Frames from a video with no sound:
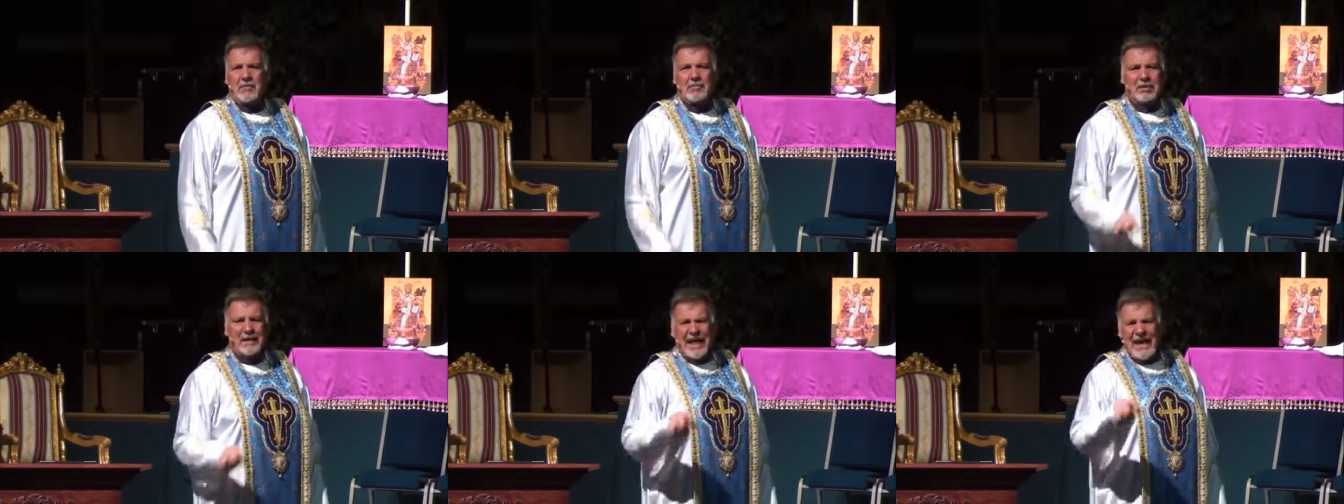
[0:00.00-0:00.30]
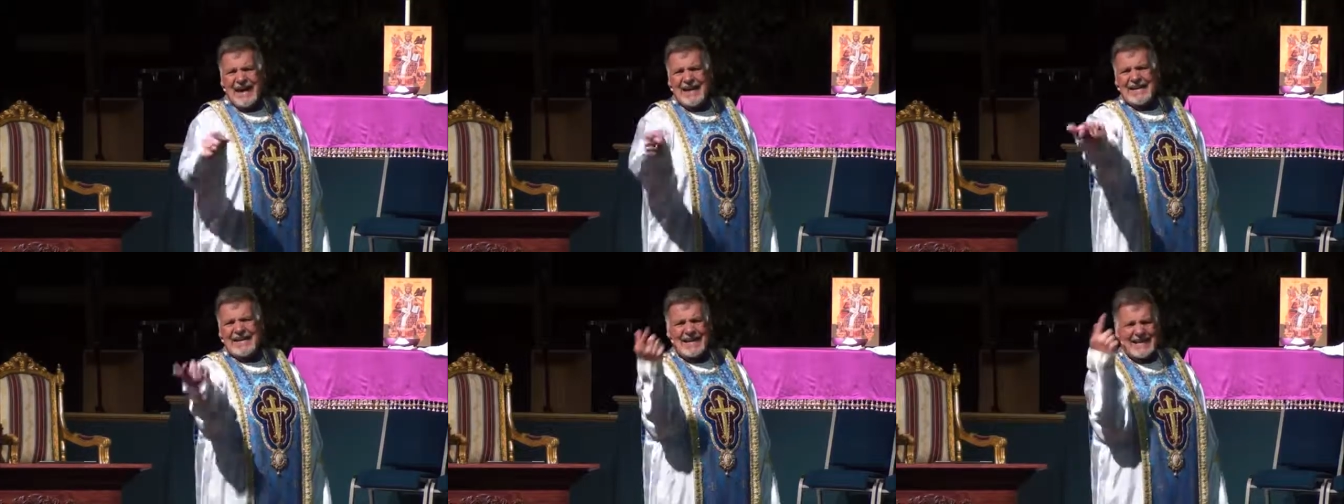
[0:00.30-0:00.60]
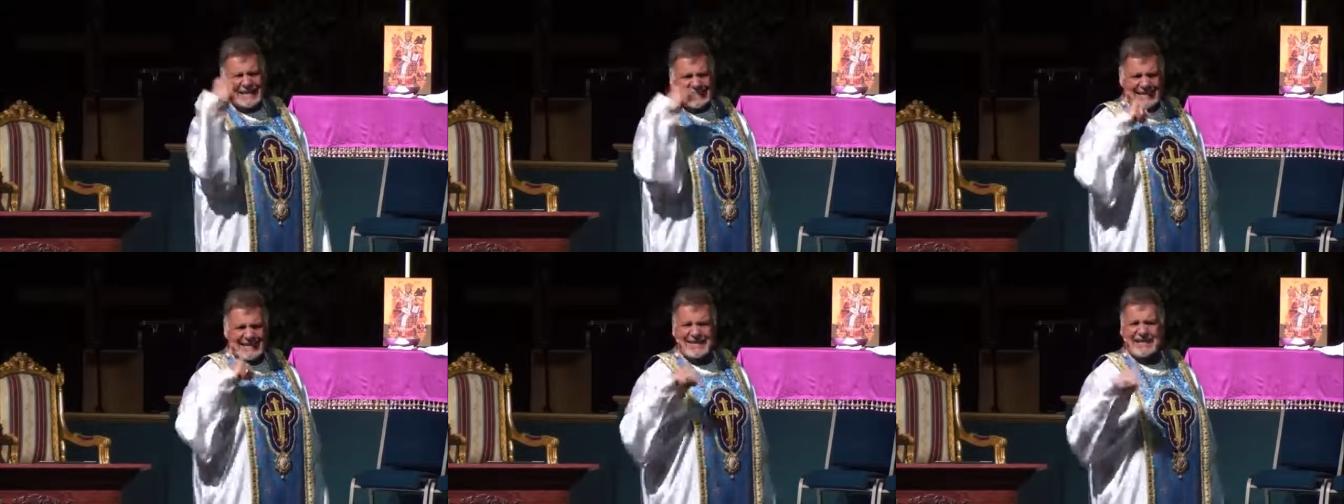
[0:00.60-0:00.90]

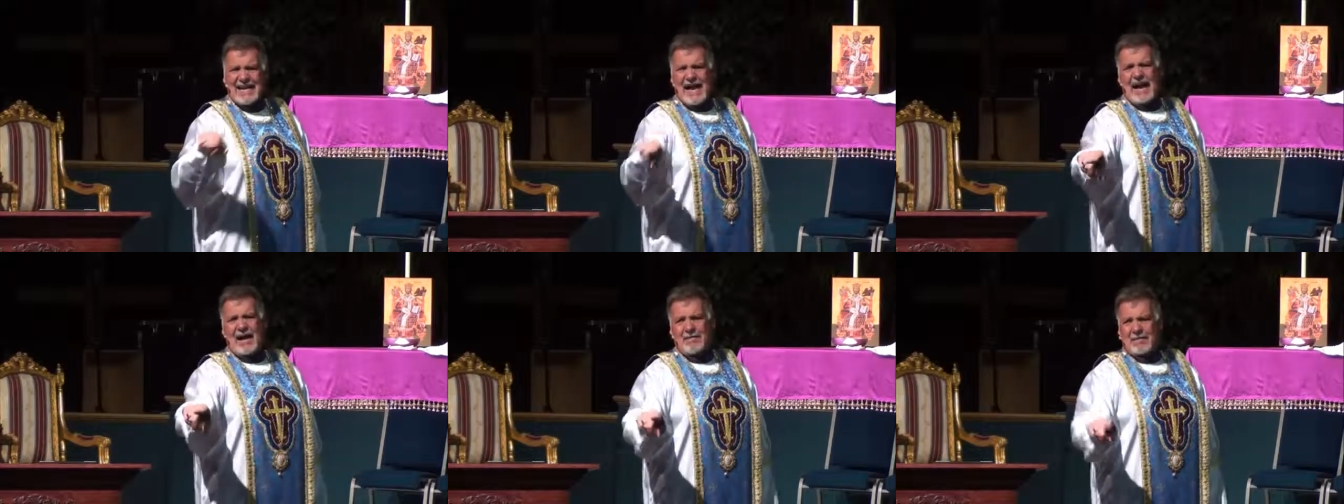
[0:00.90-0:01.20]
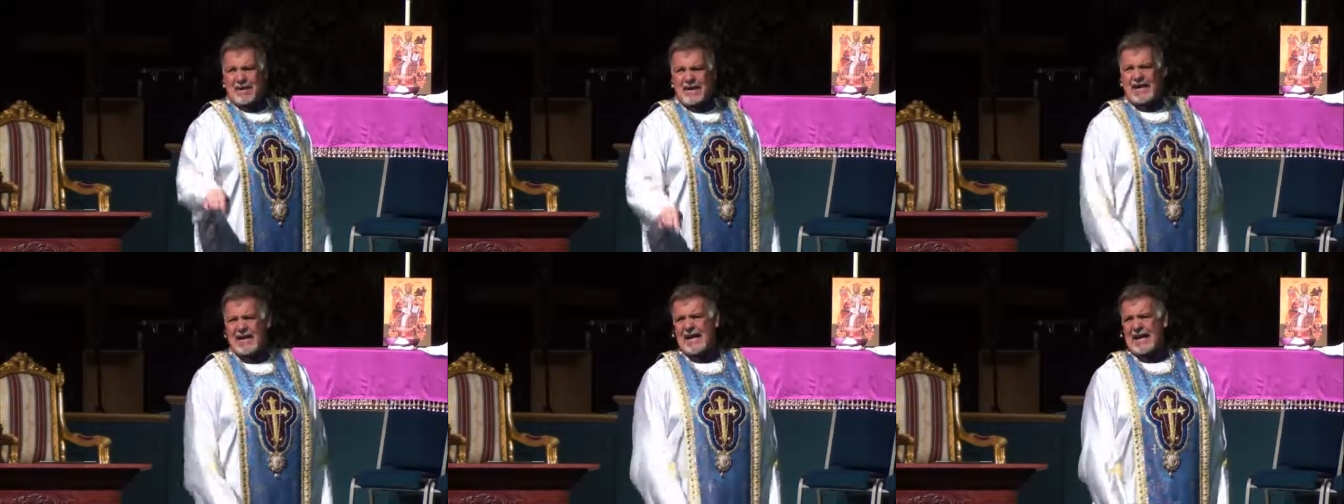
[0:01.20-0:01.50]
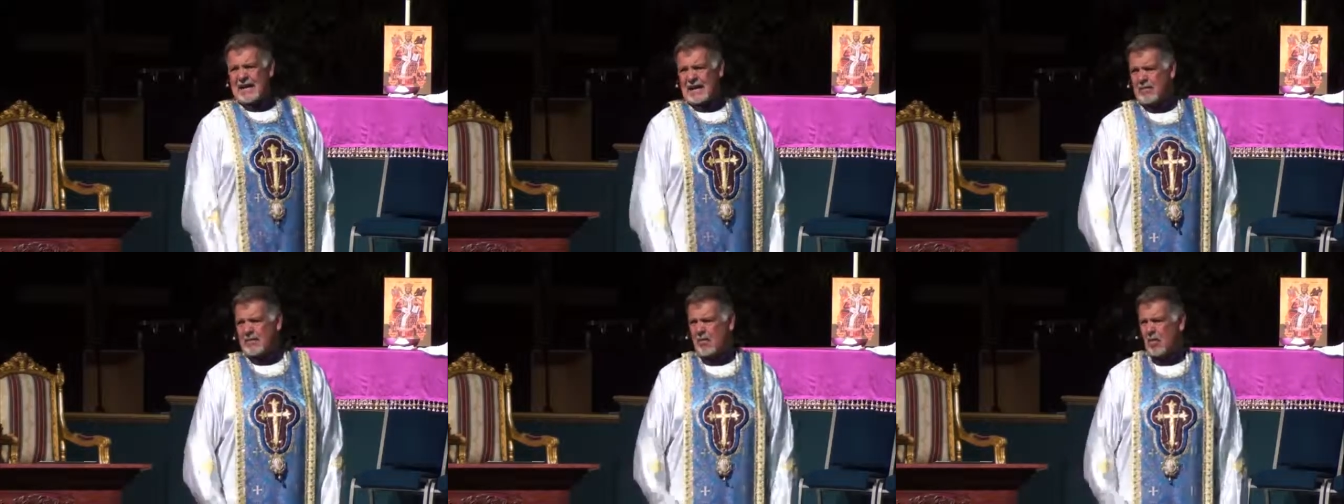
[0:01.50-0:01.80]
blindness is not me
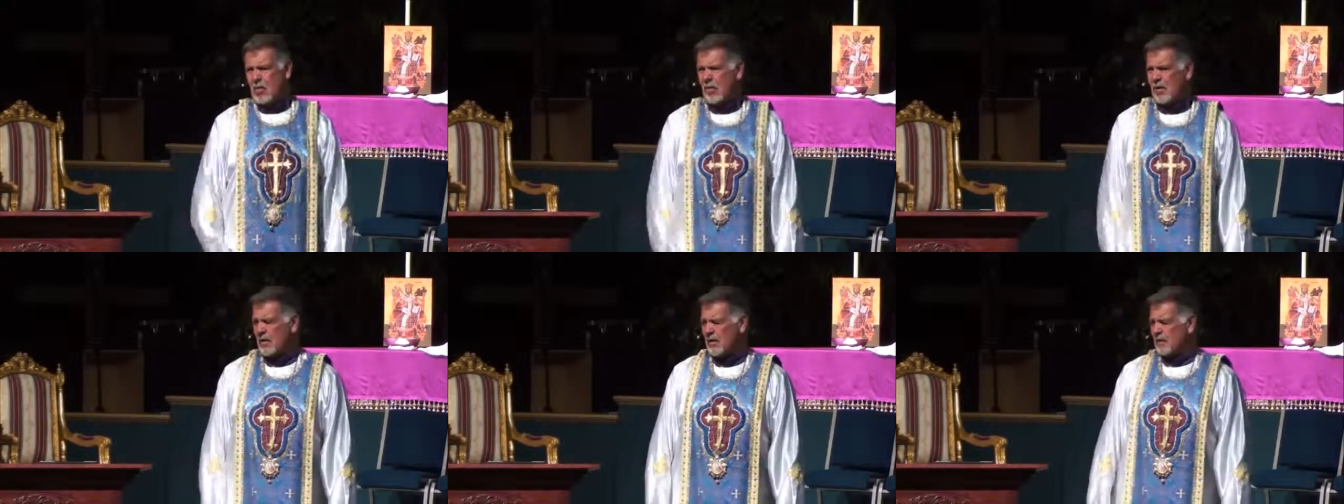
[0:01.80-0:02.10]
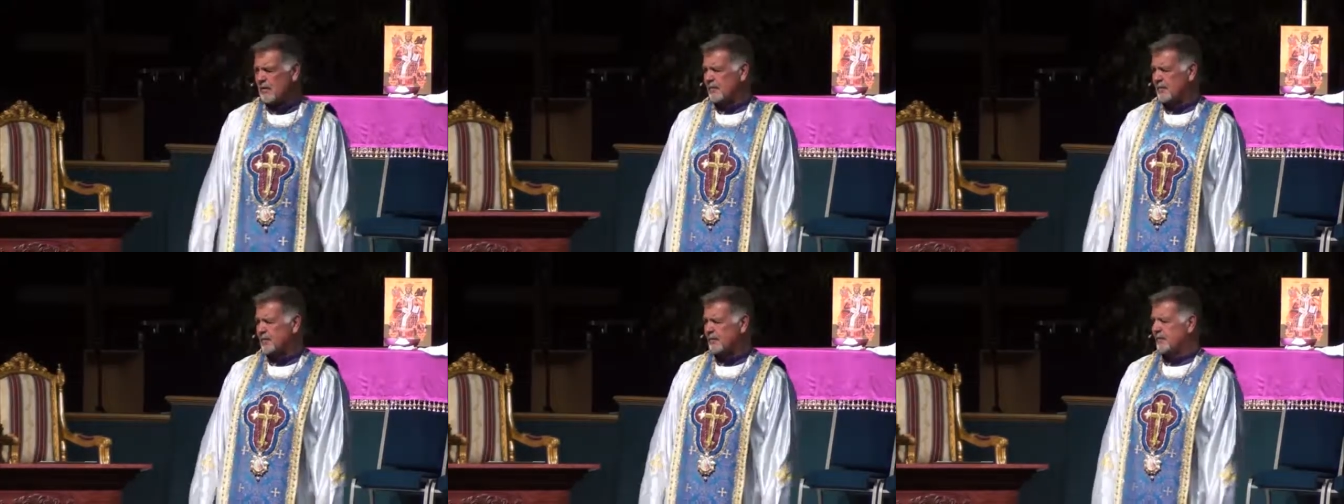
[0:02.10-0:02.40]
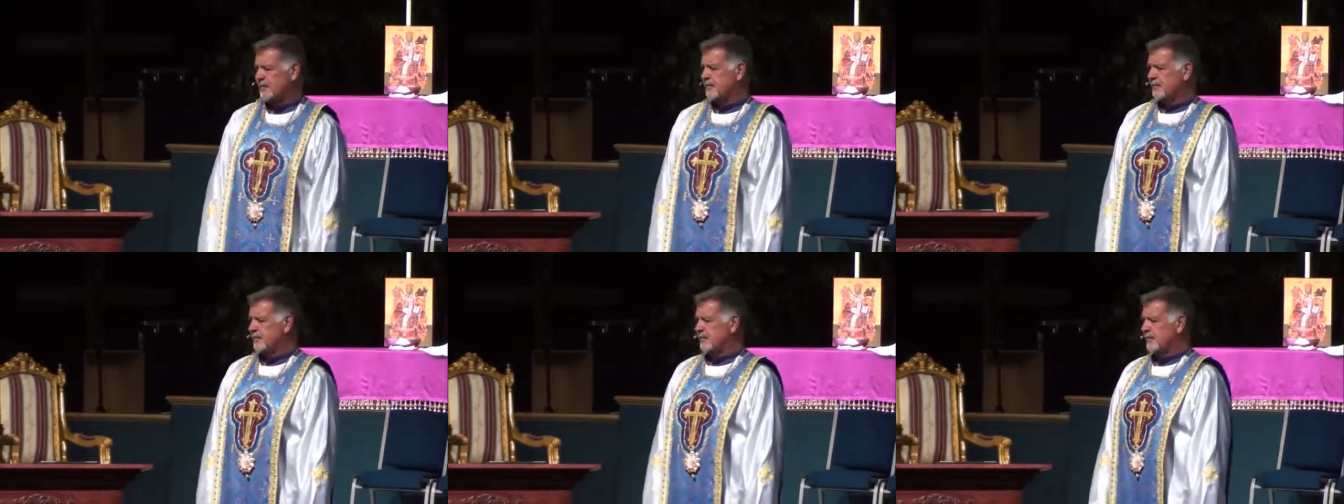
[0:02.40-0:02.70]
anymore
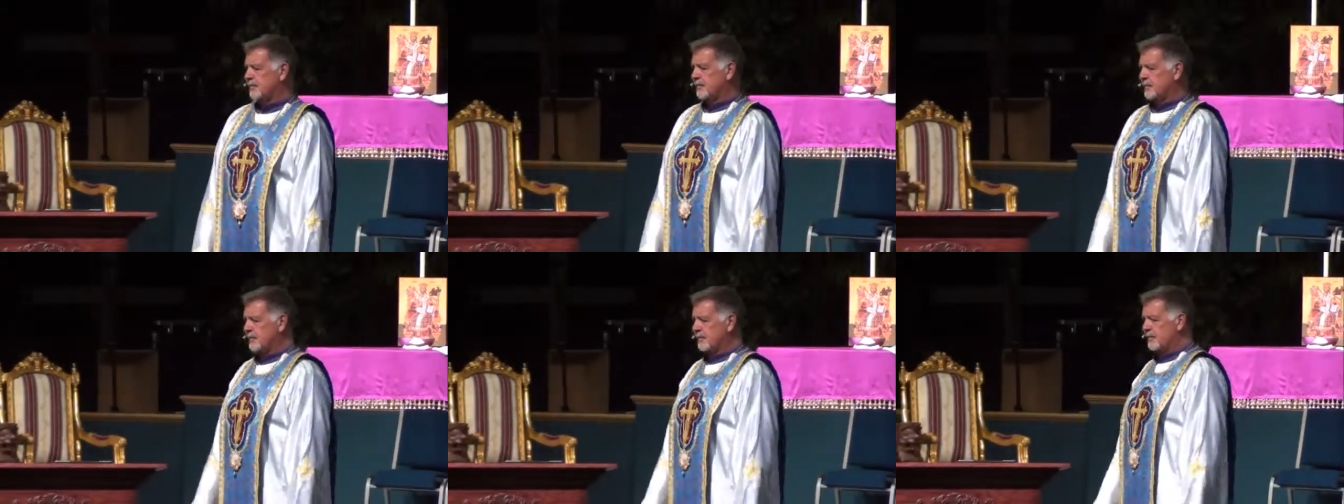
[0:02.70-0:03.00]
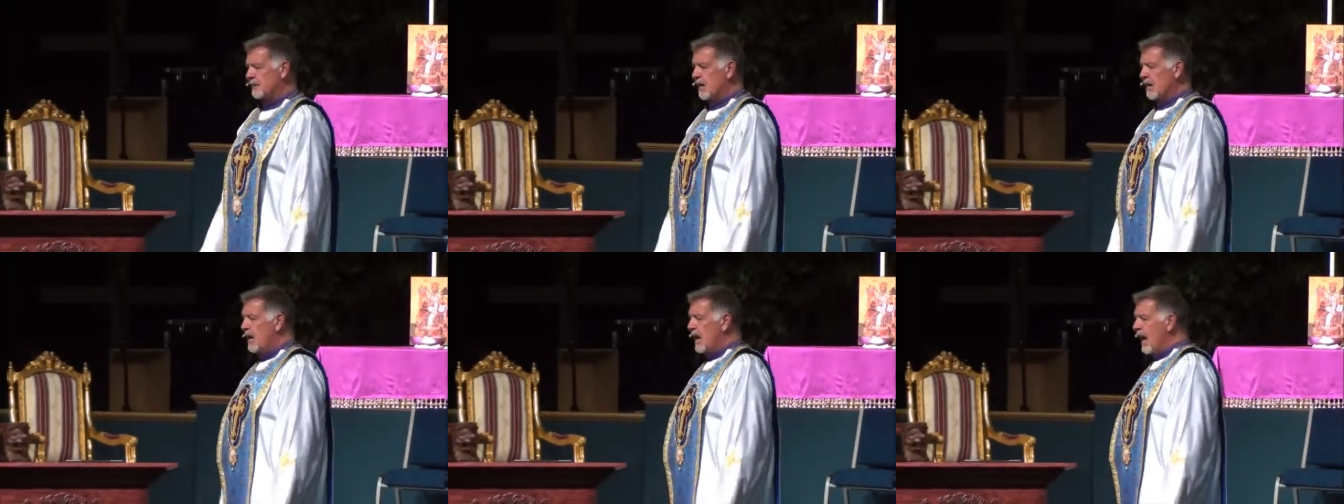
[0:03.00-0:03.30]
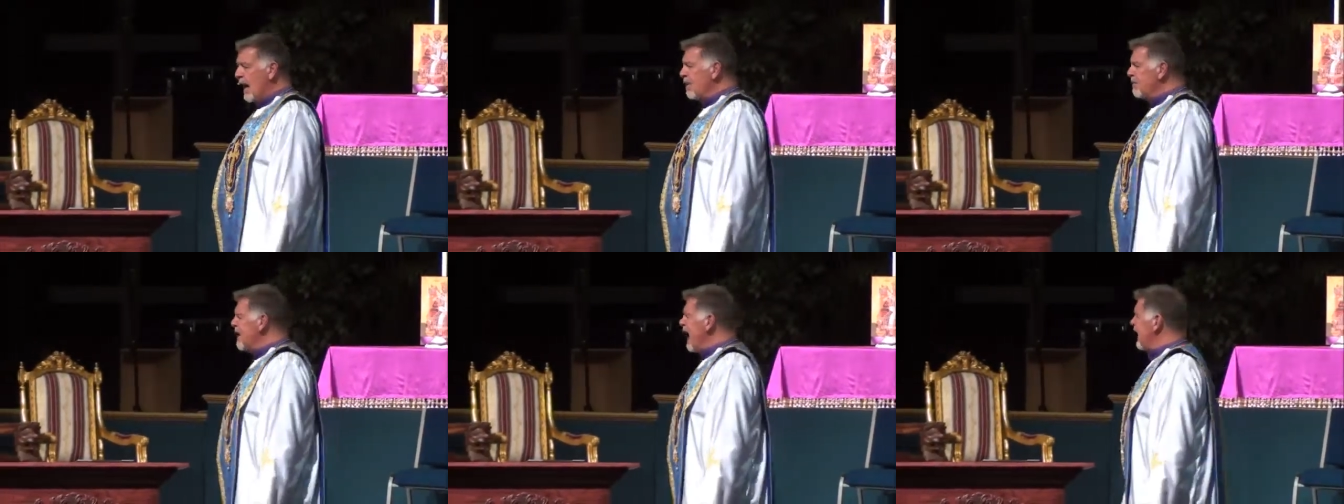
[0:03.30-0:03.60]

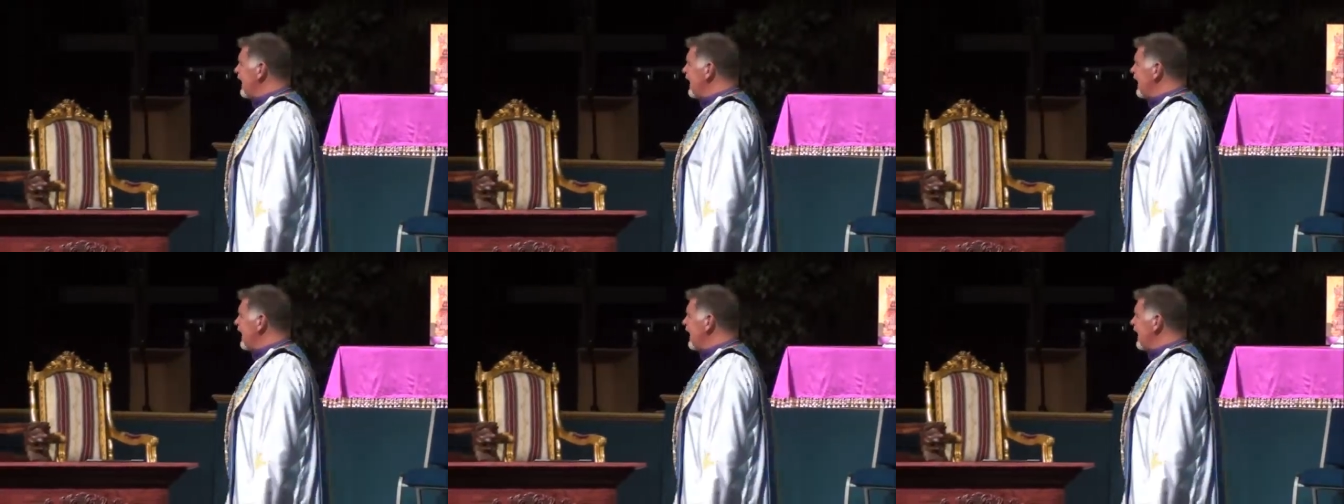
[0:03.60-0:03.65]
I'm